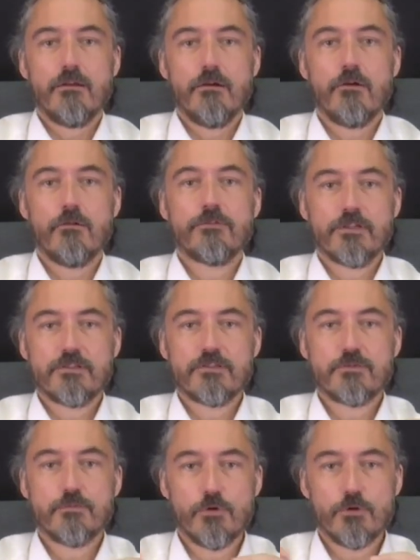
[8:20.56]
often
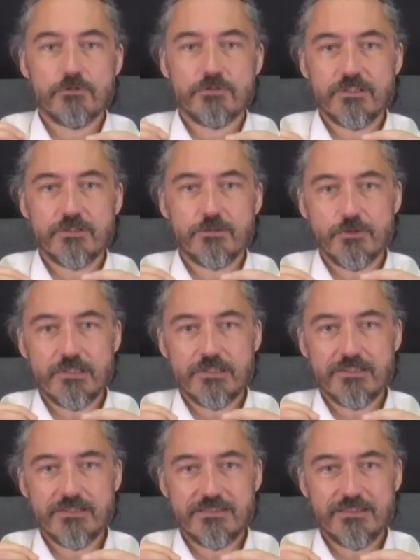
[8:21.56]
small
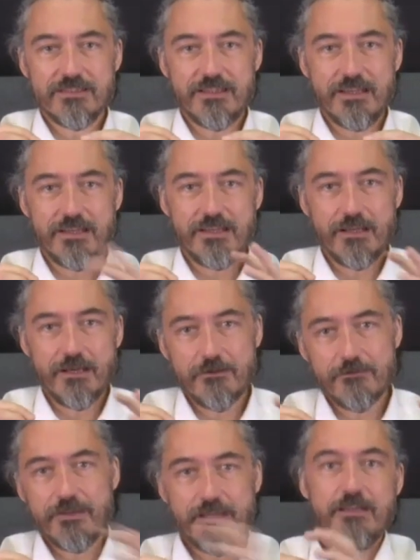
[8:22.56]
situations in daily
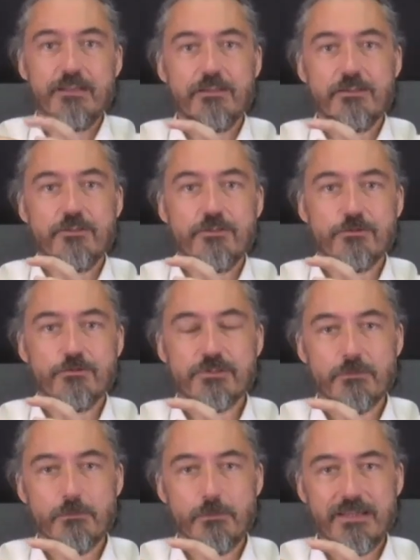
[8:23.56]
life can
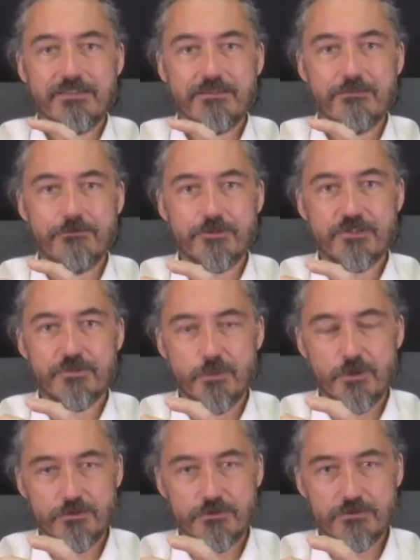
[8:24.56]
induce a massive
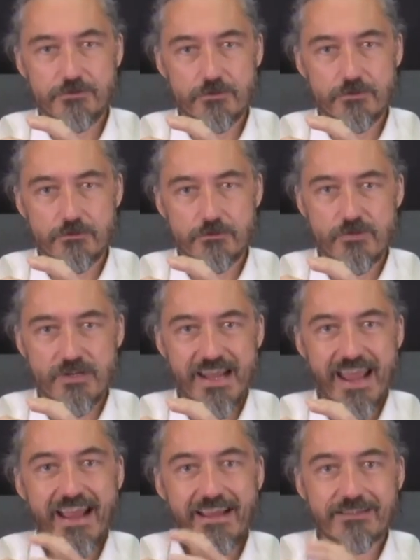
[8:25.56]
response or
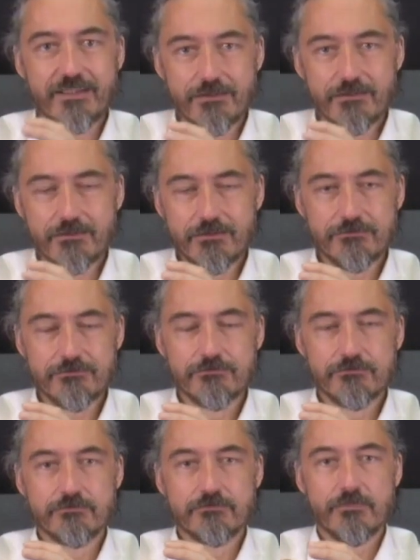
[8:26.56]
reaction
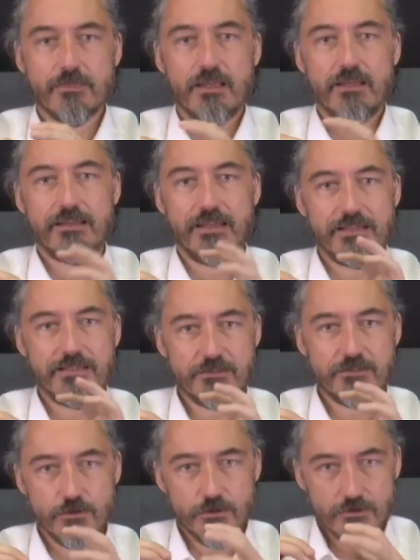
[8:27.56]
that is
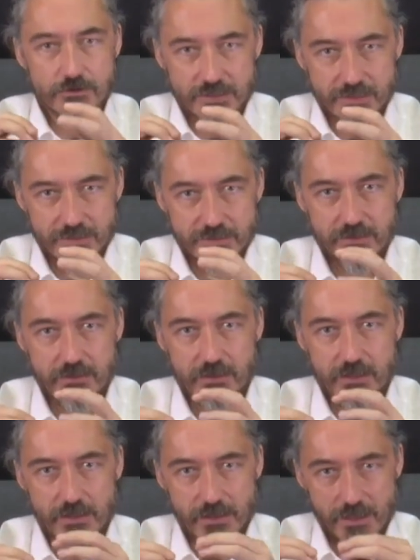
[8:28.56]
not in
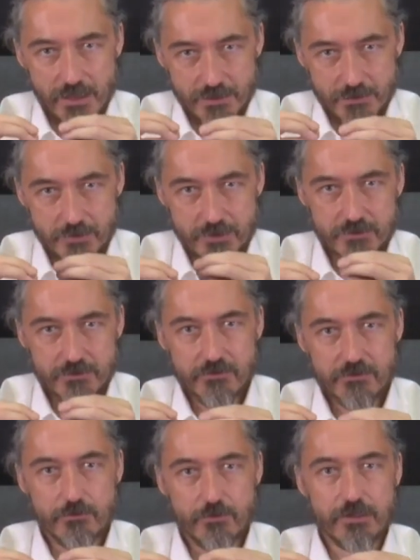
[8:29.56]

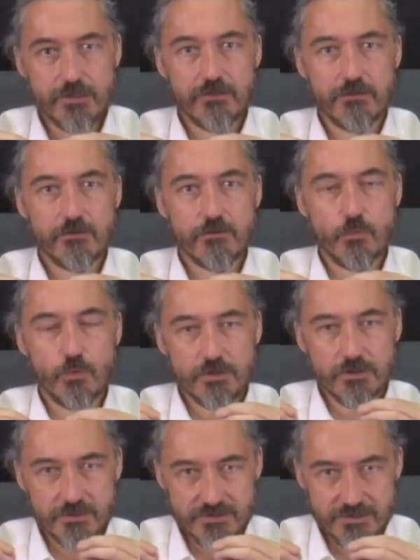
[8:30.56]
alignment with
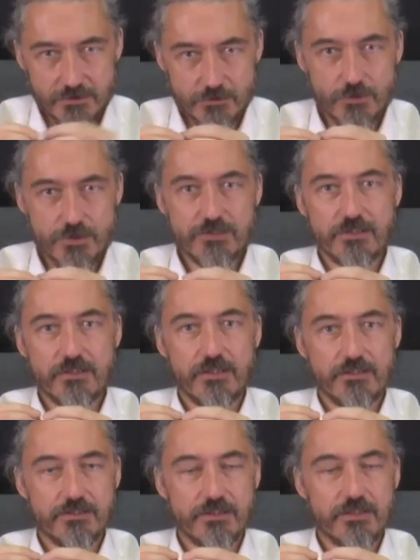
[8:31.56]
what the situation
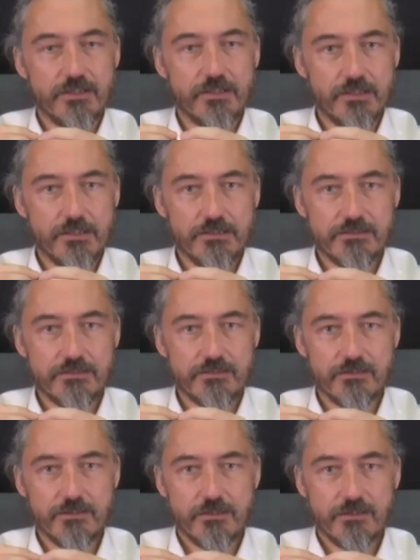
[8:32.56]
actually needs.
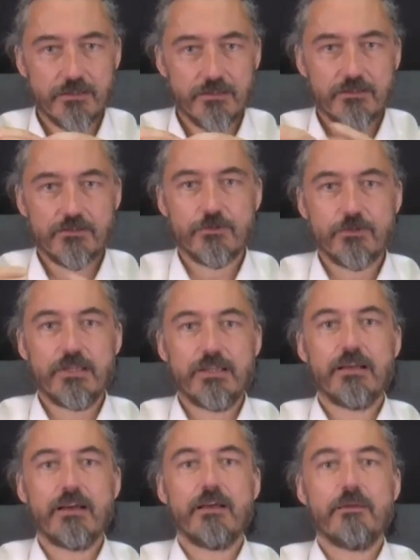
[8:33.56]
So
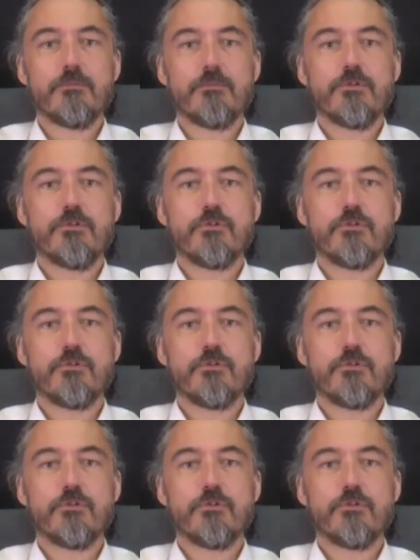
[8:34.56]
either I'm